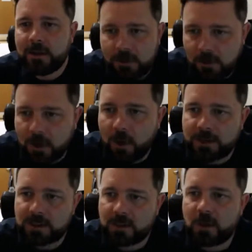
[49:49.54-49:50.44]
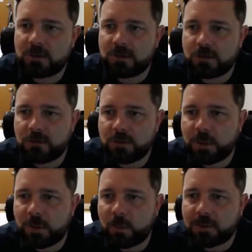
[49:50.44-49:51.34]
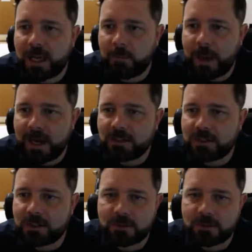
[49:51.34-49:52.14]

you know as a coach you, you spend more time managing